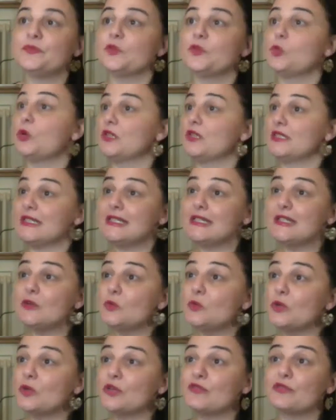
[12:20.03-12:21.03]
what didn't
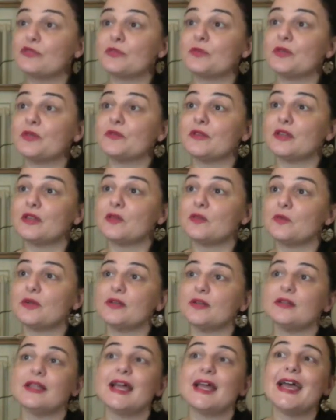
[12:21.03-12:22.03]
work for me very
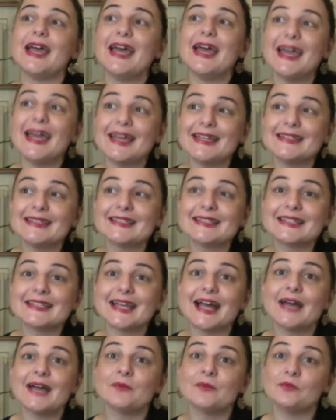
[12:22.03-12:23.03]
well and
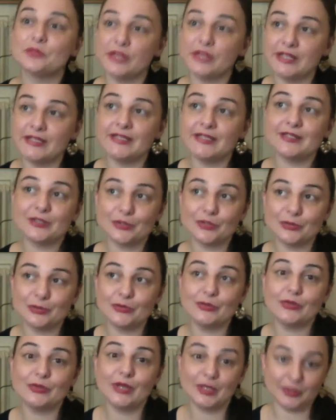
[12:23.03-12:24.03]
i'm ready
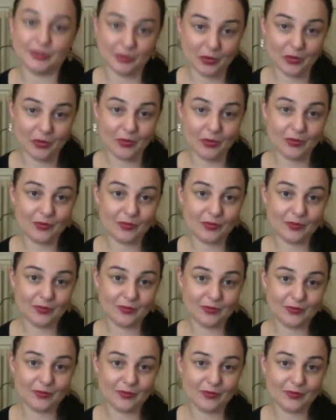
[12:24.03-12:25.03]
to let go
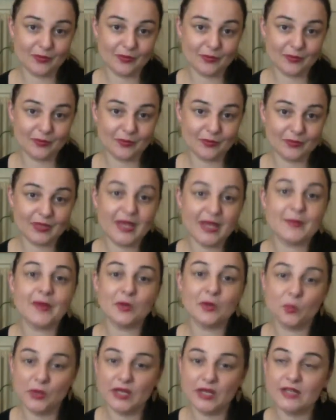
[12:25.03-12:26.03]
am i
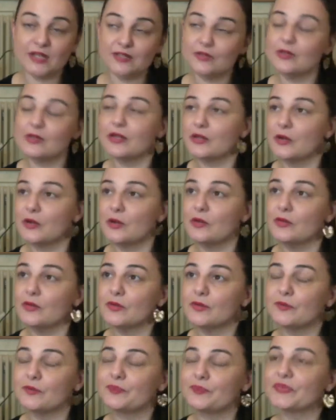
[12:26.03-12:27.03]
willing to let go
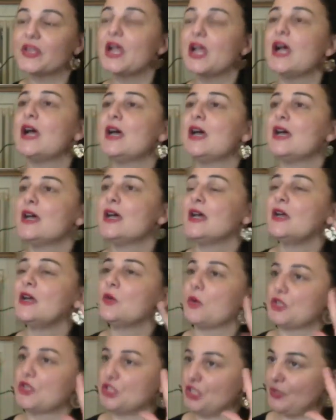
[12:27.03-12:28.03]

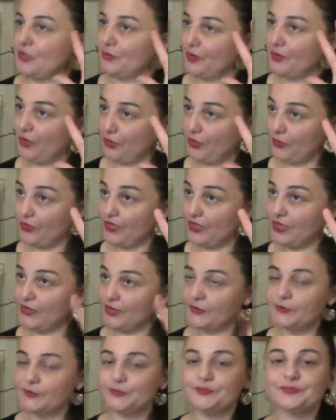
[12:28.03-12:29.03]
question number
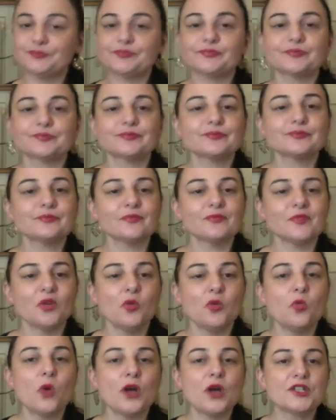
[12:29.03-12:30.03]
three
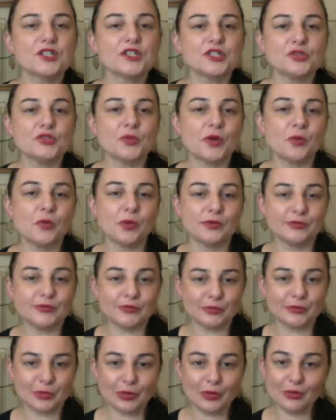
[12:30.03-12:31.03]
what do i want to
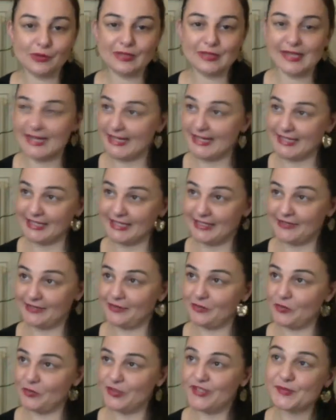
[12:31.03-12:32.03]
call in
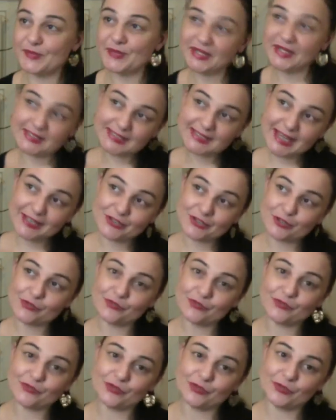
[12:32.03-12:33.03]
what is my intention
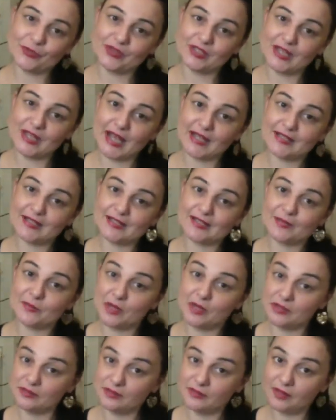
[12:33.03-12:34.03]
for the next
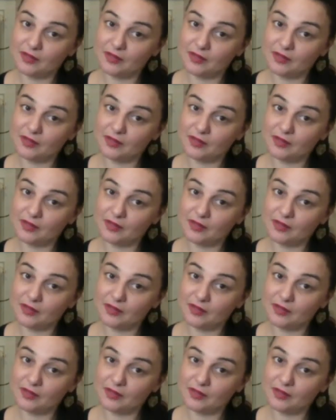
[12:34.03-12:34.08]
month?